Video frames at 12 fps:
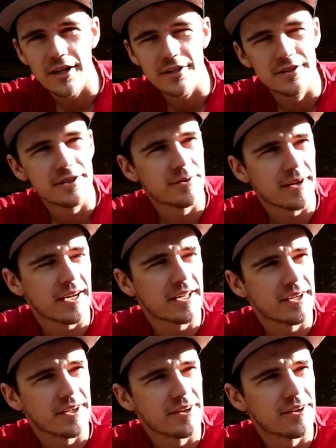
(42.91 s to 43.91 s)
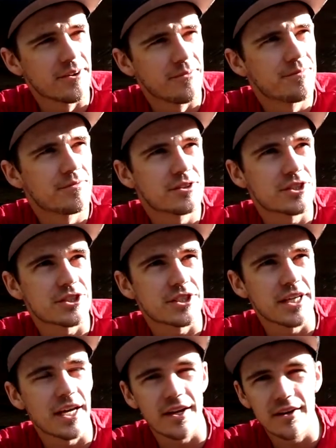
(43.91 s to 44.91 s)
and see what I can do, just to
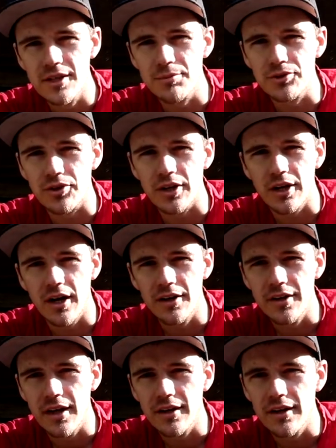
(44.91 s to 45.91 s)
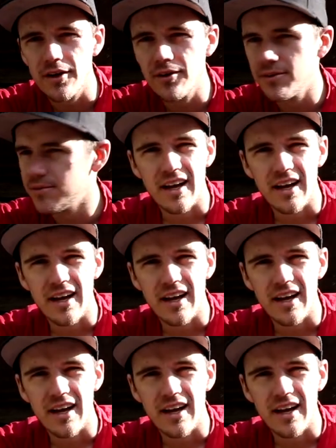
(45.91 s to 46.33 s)
get some sort of content out.